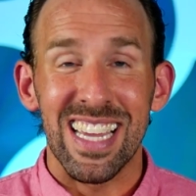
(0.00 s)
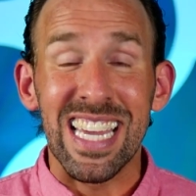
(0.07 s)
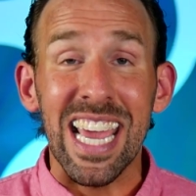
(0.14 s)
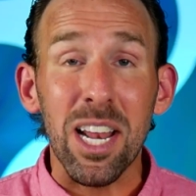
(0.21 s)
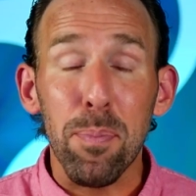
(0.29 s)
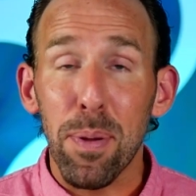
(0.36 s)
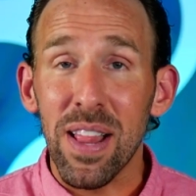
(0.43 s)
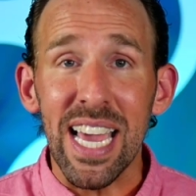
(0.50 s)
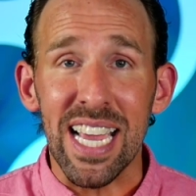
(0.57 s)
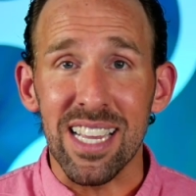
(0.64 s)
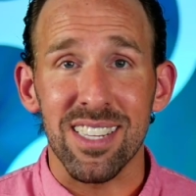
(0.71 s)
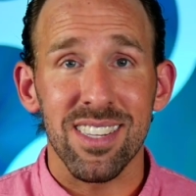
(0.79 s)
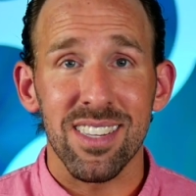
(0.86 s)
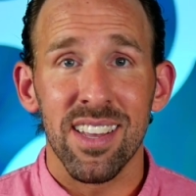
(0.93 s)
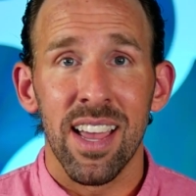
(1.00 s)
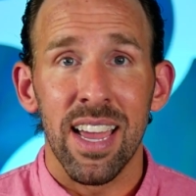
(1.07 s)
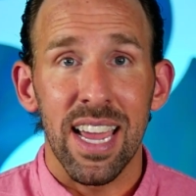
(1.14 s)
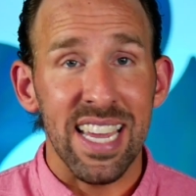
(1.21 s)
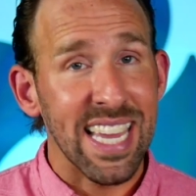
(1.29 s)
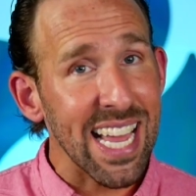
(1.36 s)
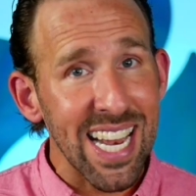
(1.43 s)
Get a place,
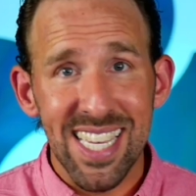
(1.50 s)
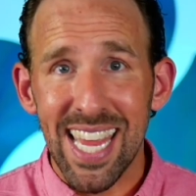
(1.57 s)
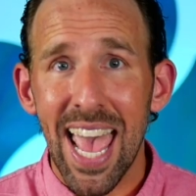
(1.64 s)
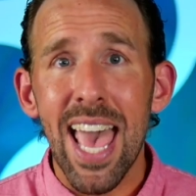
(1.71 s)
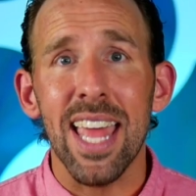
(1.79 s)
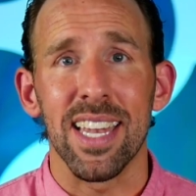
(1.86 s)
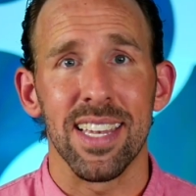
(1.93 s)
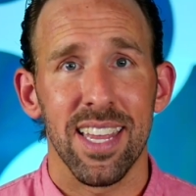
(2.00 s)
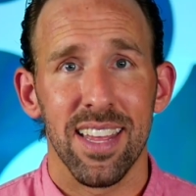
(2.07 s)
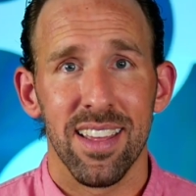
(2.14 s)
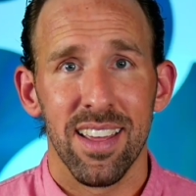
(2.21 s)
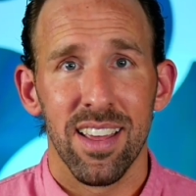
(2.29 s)
get a tent.